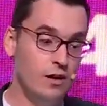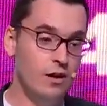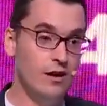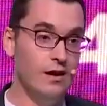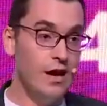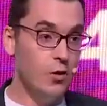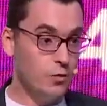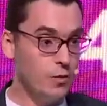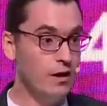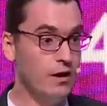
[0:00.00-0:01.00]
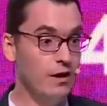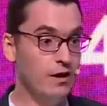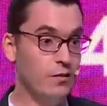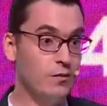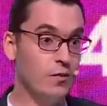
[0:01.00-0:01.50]

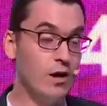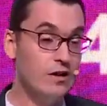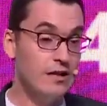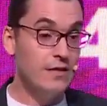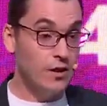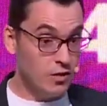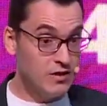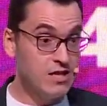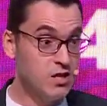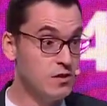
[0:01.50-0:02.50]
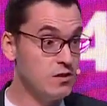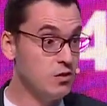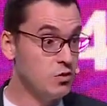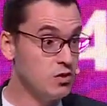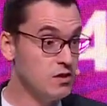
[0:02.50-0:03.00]
Currently, there are no tangible
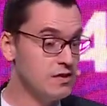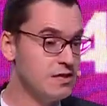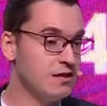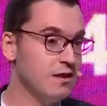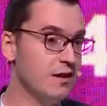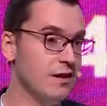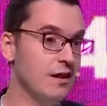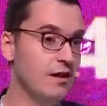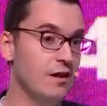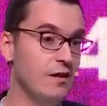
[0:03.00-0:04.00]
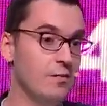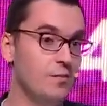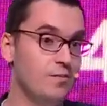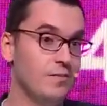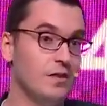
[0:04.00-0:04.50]
solutions.
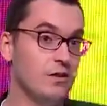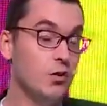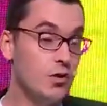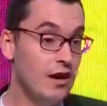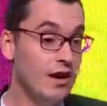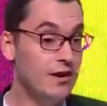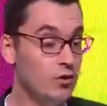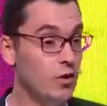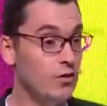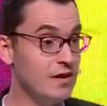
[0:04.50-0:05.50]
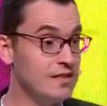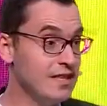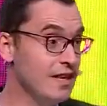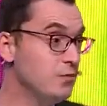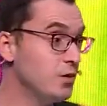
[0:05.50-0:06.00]
Ducoral, an
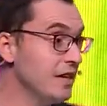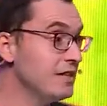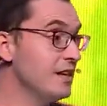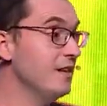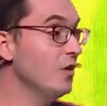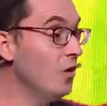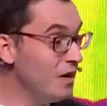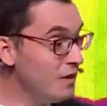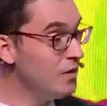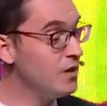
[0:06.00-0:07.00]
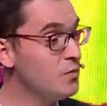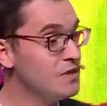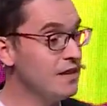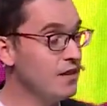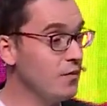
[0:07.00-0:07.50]
vaccine, protects in only
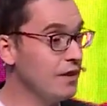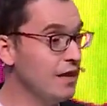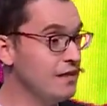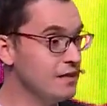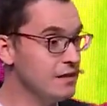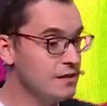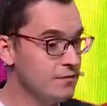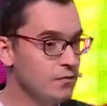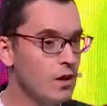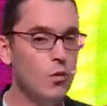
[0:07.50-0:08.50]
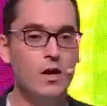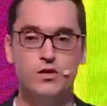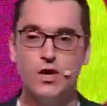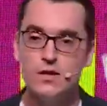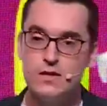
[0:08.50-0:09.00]
30% of the cases, while
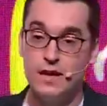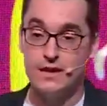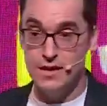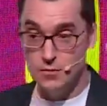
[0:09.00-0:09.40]
drugs like